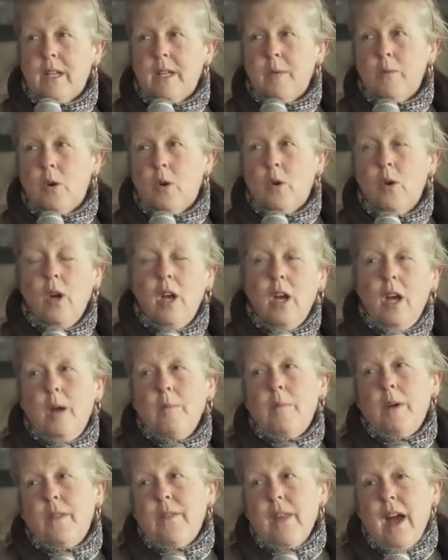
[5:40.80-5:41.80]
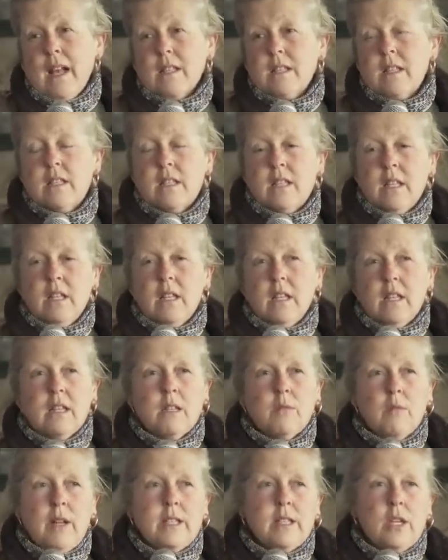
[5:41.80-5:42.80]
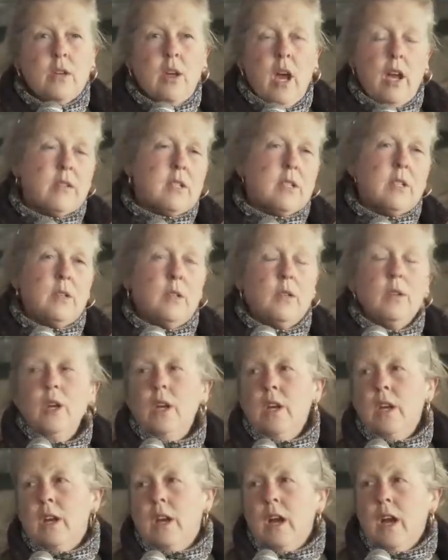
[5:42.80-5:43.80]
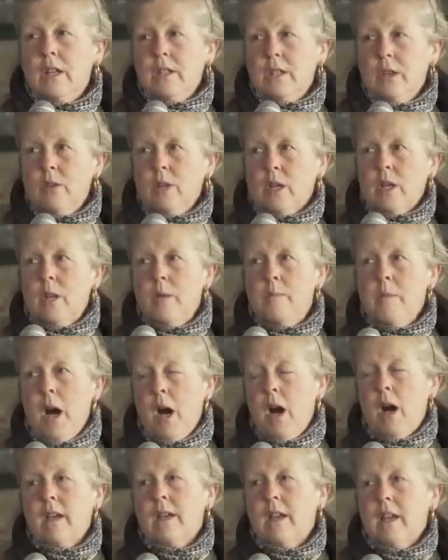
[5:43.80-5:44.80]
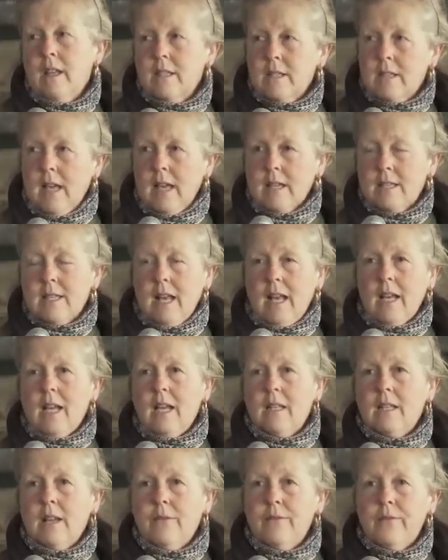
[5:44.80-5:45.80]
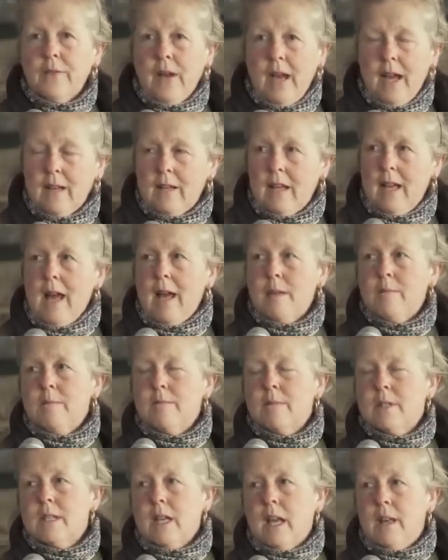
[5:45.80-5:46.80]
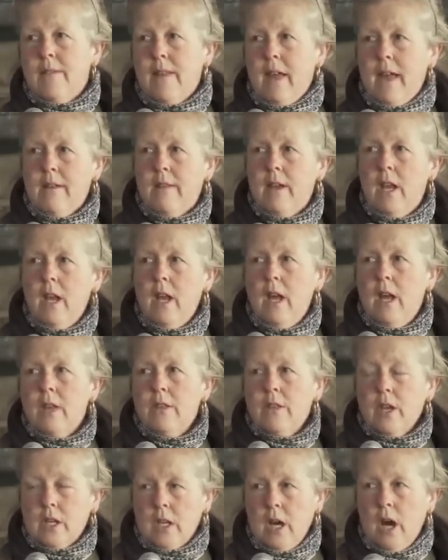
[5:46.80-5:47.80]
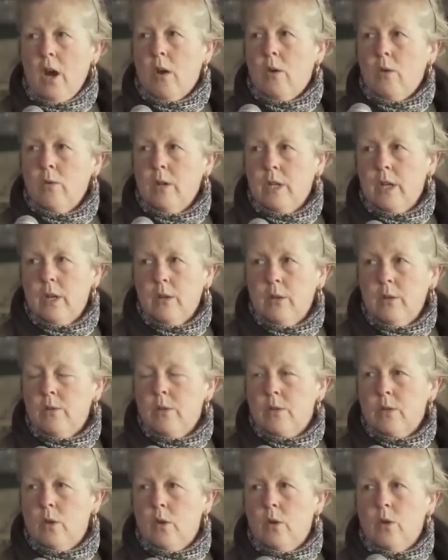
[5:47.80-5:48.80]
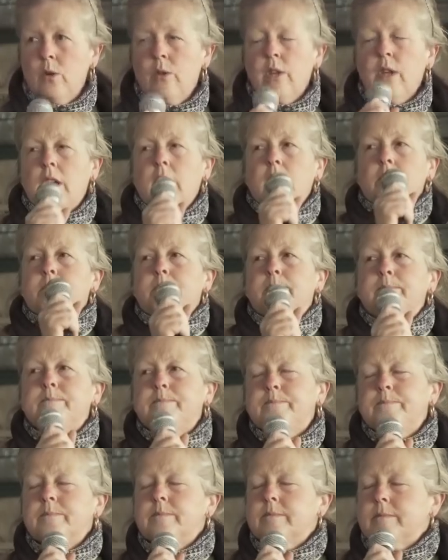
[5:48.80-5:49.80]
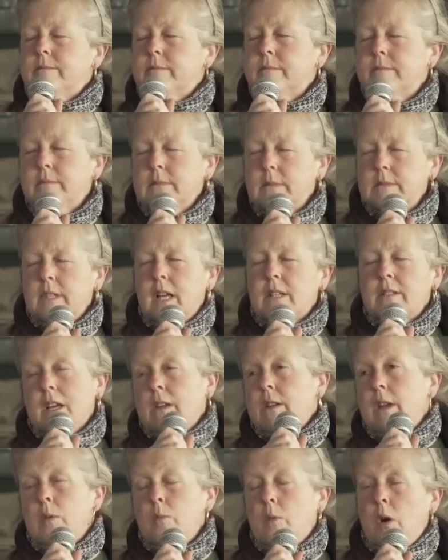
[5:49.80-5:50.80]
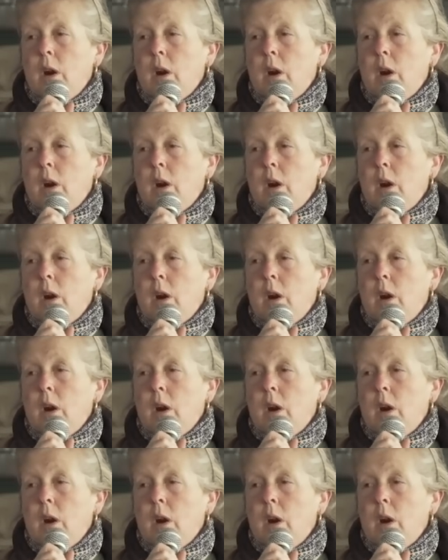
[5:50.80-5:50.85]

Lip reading: anymore. But that's the... When you go to and you look at the markets, they're selling the fat lambs, and then the coal ewes, or the... I don't know